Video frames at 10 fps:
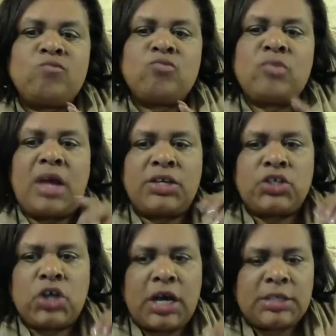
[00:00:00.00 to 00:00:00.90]
I
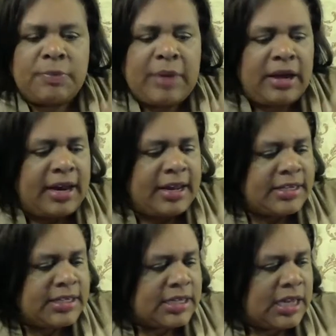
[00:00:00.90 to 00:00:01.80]
talked about it. I
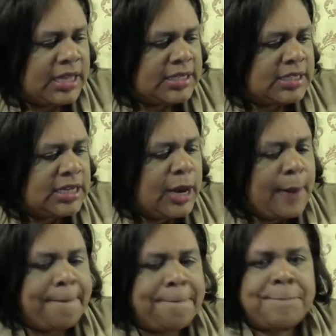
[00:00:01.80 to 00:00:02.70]
discussed it
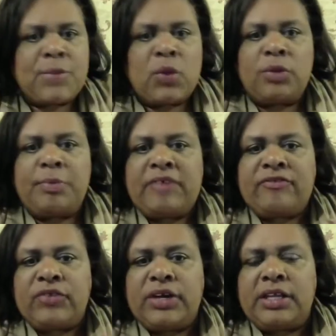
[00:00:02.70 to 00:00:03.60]
with my
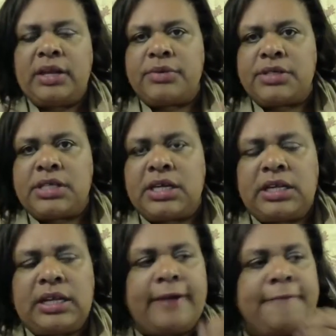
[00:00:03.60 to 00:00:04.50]
friend that was sitting
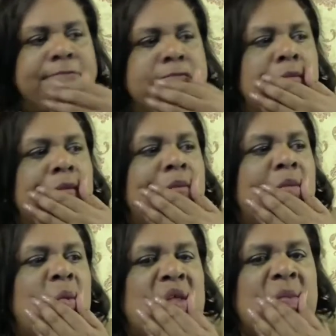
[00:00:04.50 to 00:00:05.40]
there
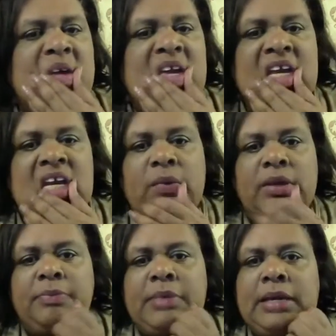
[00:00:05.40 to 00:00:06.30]
with me, eating
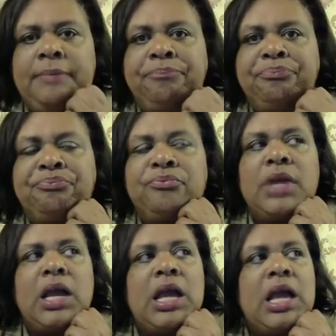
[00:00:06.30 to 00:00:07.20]
with me.
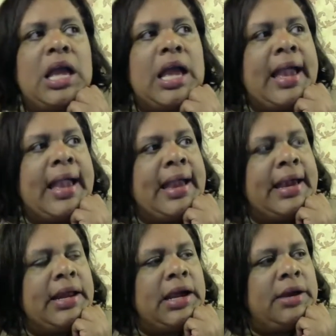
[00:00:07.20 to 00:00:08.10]
I was
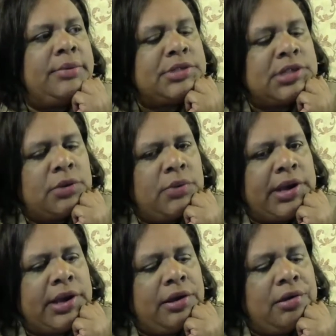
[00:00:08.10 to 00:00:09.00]
like, well,
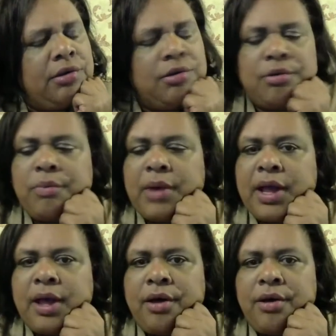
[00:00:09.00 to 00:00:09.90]

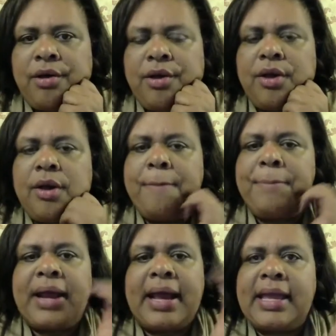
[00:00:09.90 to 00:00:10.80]
but
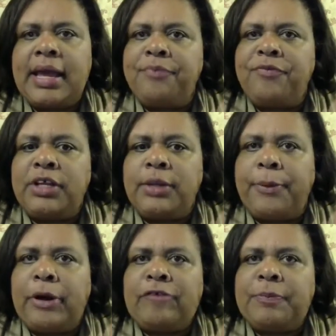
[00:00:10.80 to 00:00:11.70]
I kept feeling
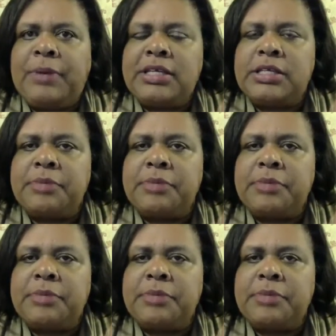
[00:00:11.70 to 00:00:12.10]
perfect peace